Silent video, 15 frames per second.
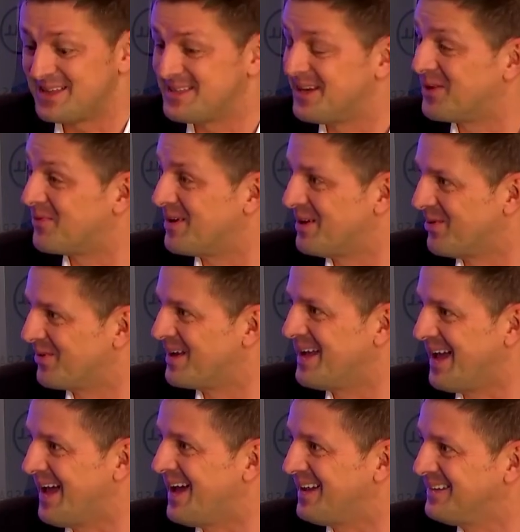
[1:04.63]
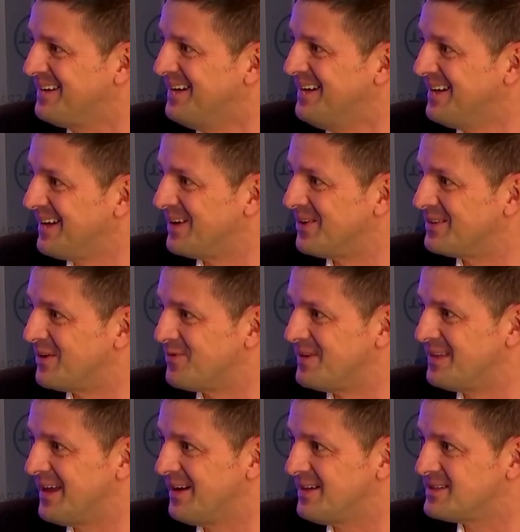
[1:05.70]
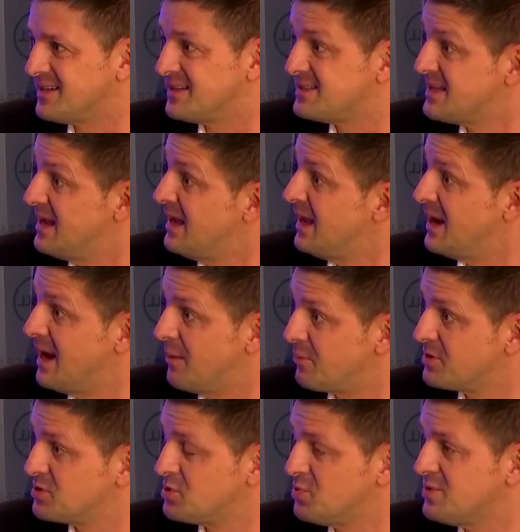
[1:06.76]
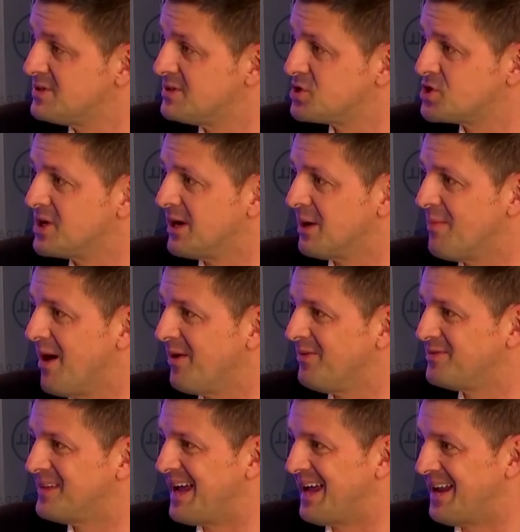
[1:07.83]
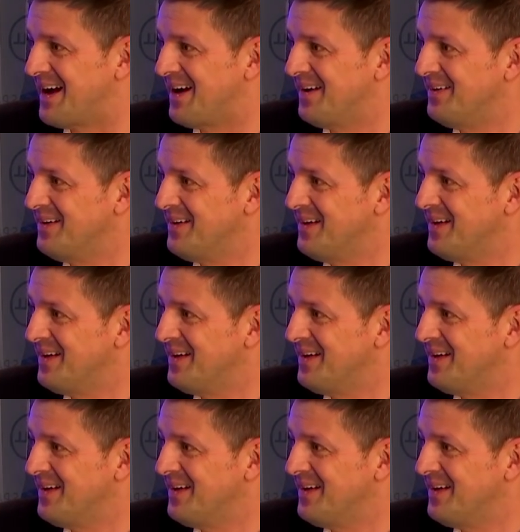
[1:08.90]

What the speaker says: etc., looking at different data sets. Number two is the sheer amount of data